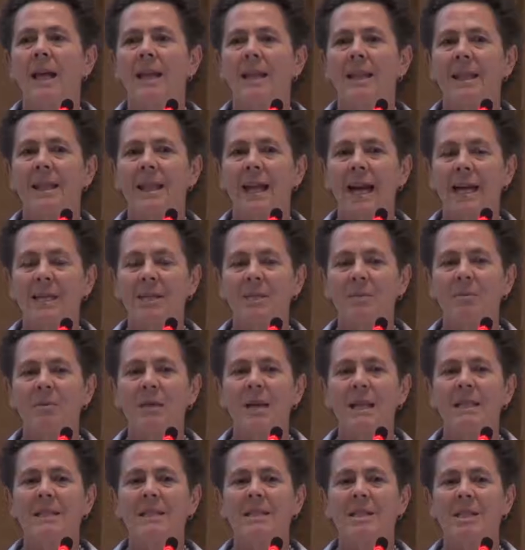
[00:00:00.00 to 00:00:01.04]
That's
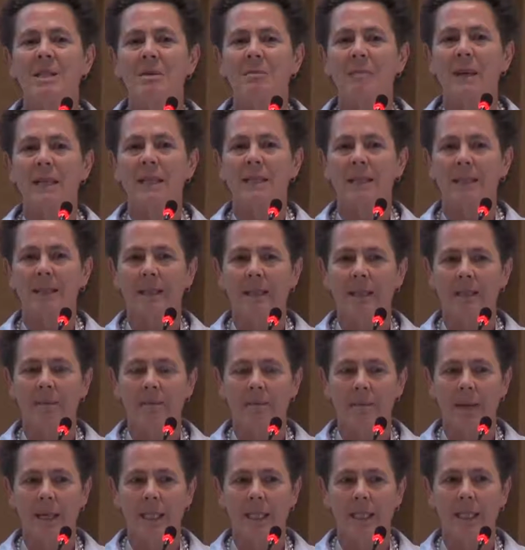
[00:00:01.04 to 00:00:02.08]
when to spend a little
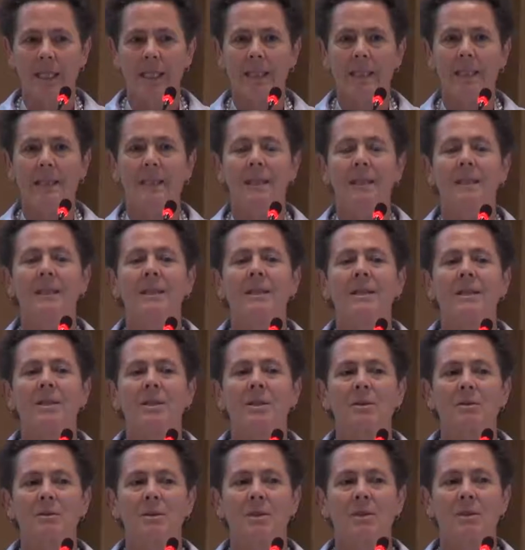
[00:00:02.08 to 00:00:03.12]
money
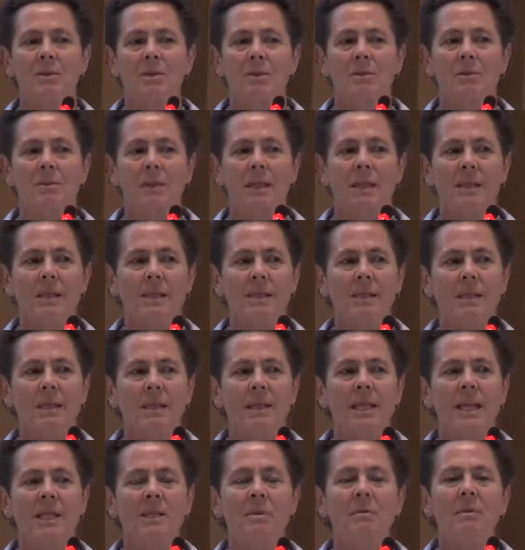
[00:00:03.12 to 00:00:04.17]
to reduce risk.
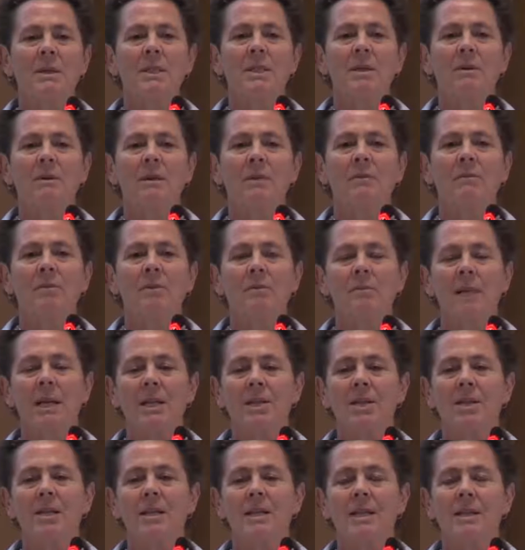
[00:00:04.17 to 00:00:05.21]
That's when your
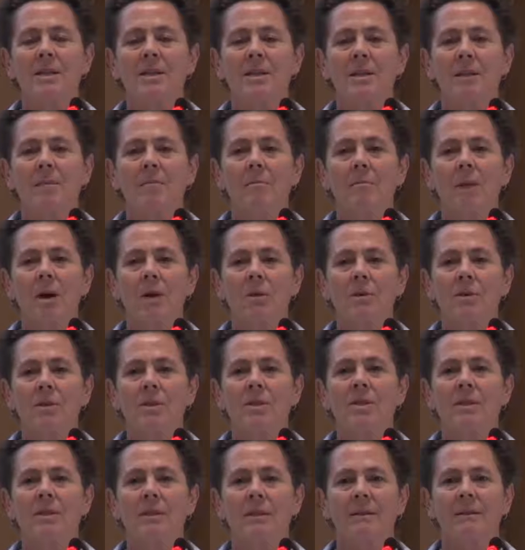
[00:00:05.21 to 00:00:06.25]
information is the
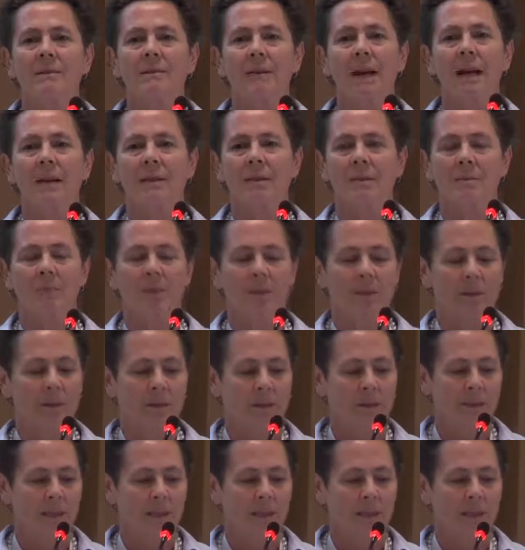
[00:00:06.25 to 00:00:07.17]
most valuable